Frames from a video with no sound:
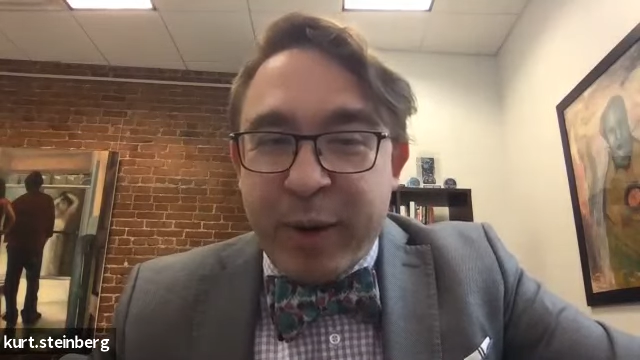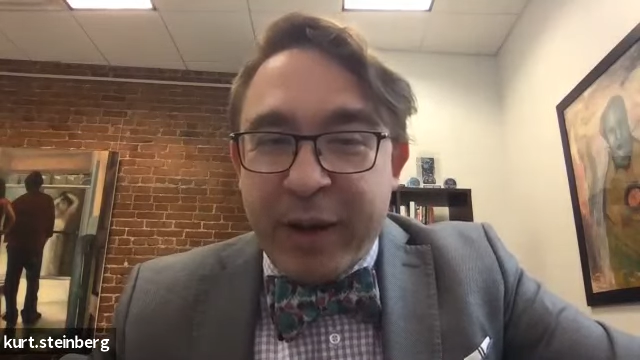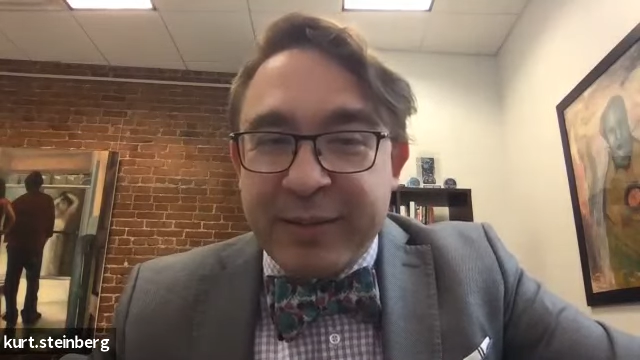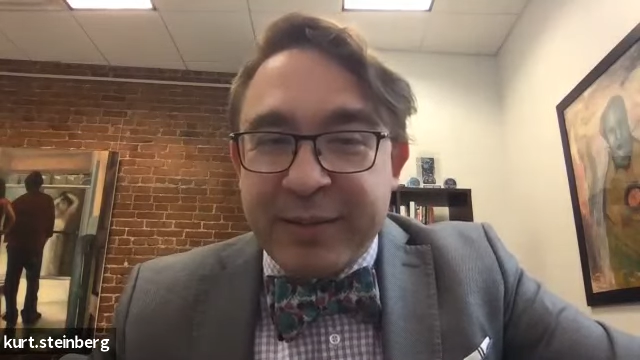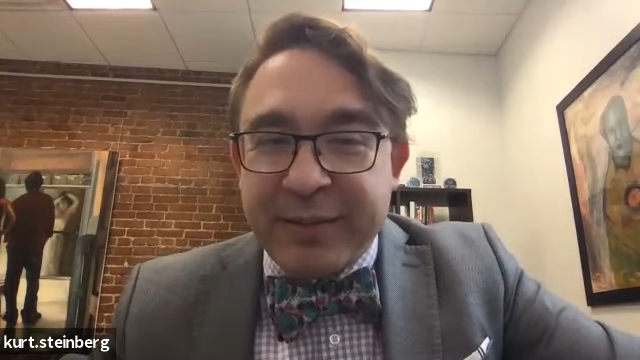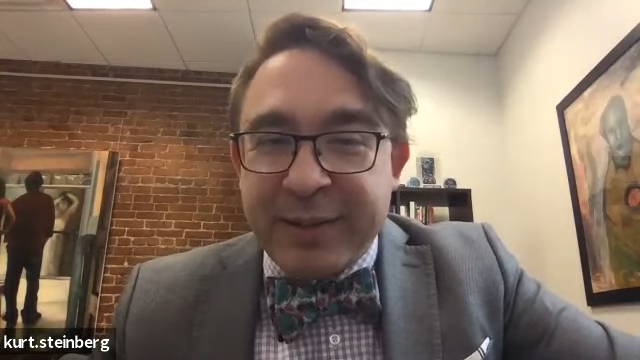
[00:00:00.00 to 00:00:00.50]

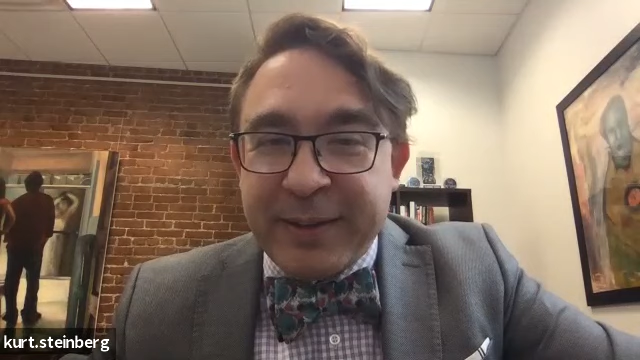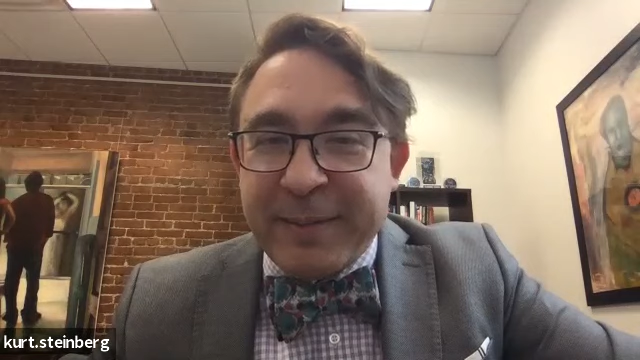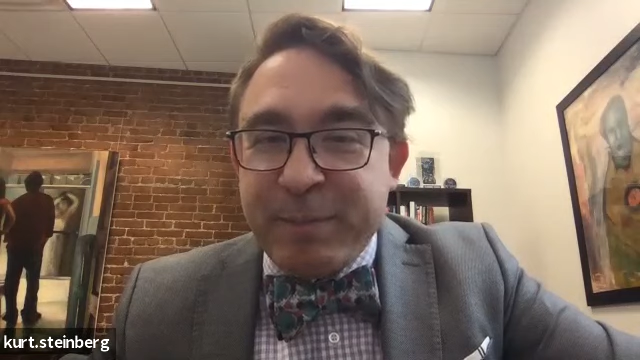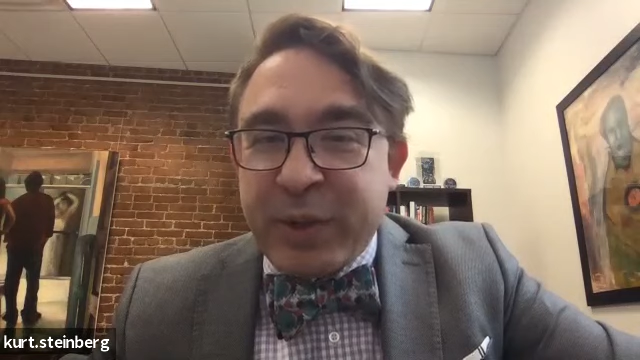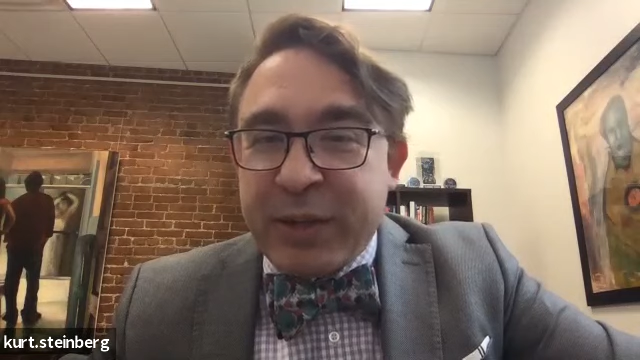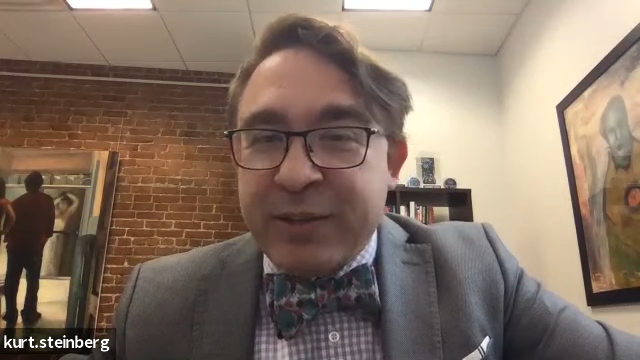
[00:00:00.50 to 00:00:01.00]
Press.
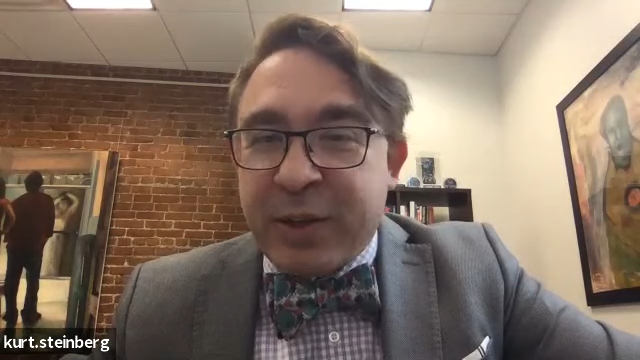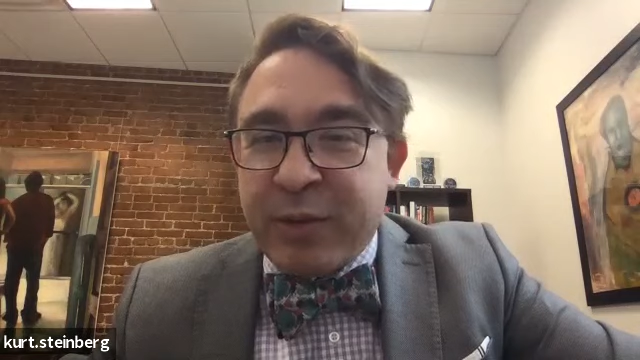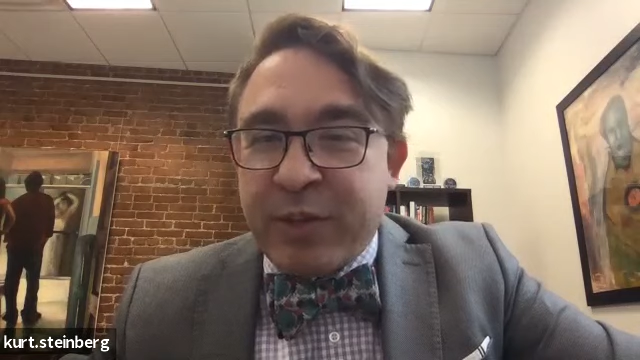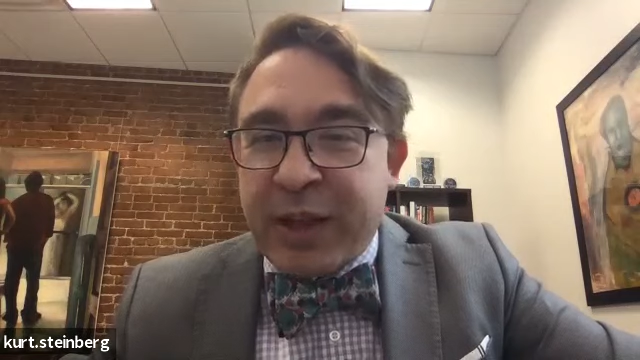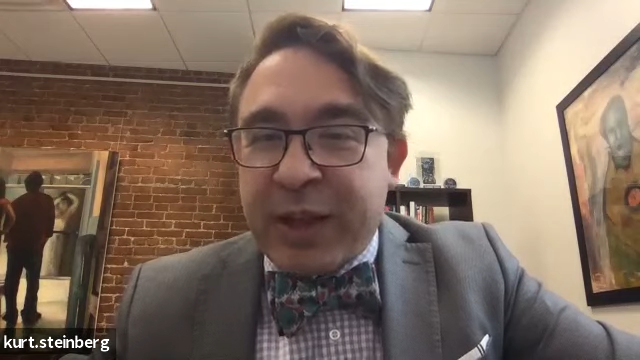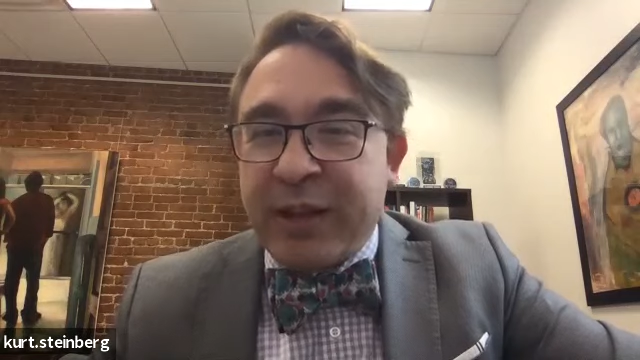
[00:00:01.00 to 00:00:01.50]
So
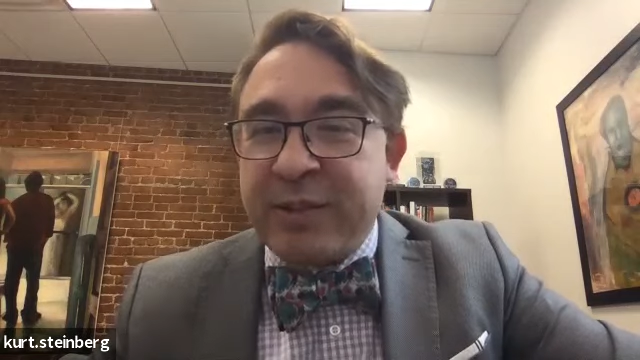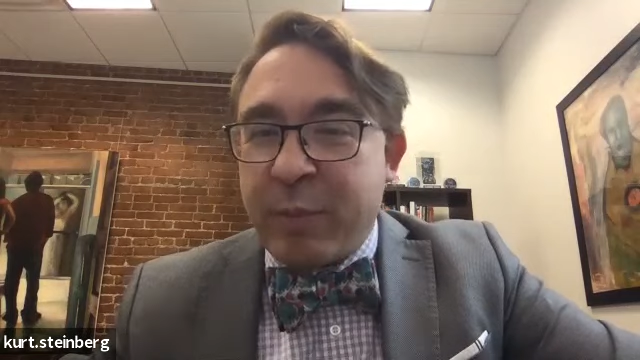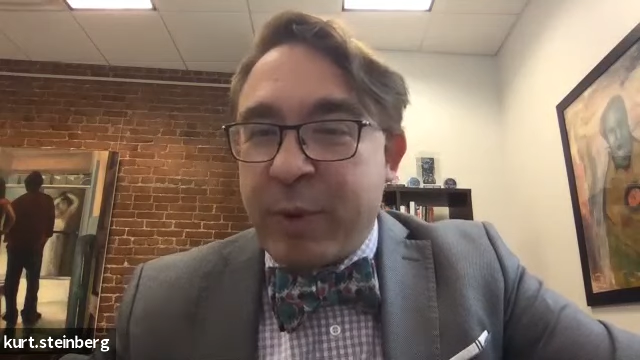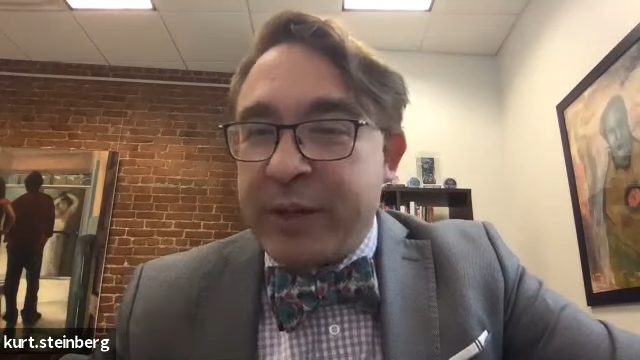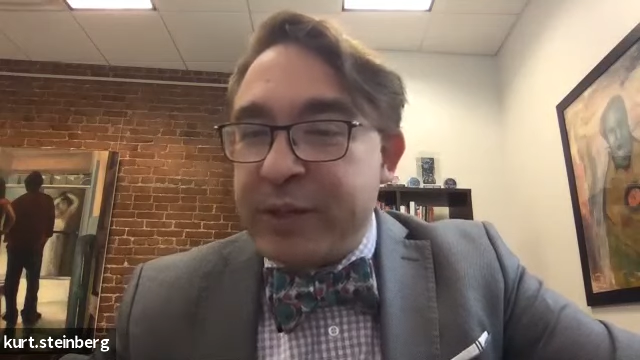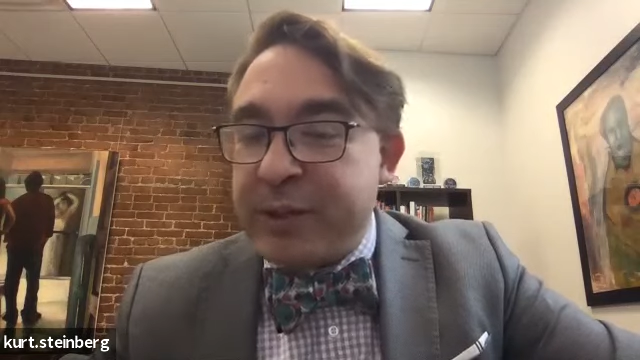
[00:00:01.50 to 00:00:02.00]
thank you so
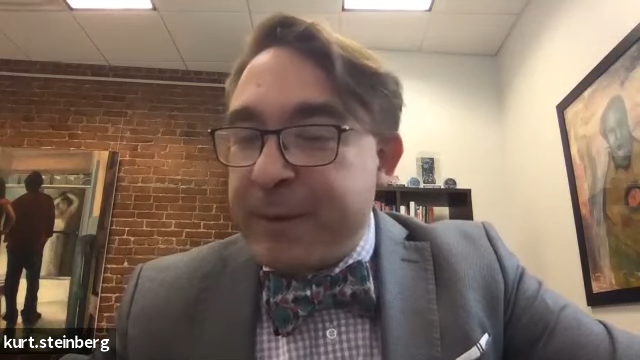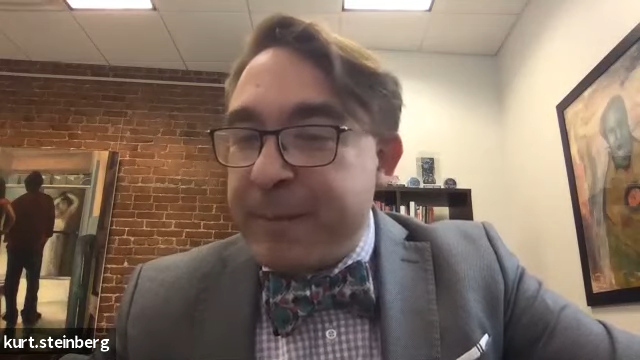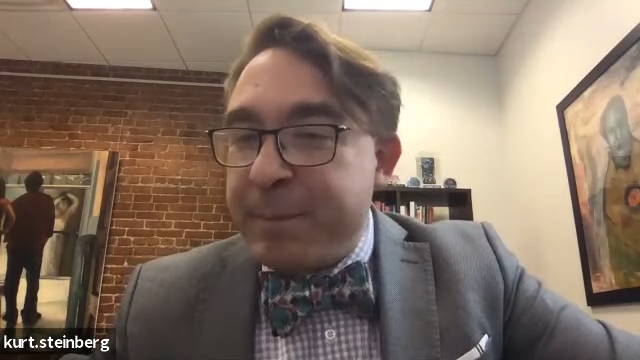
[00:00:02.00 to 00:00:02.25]
much.